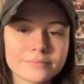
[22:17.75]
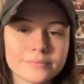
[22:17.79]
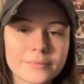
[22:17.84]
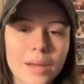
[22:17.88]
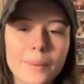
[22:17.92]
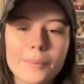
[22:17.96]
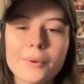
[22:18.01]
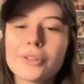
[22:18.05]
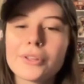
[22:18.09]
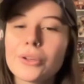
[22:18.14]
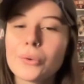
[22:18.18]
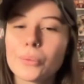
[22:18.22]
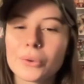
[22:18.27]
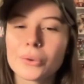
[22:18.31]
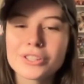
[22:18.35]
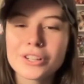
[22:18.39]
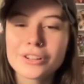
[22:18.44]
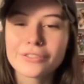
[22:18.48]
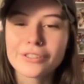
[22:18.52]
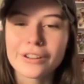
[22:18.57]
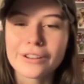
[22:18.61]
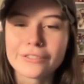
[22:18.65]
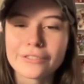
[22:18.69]
How about you? What's
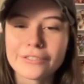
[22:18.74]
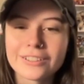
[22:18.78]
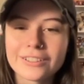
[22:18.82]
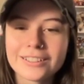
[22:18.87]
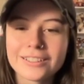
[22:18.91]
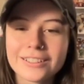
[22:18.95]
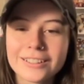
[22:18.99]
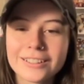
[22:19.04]
your favorite?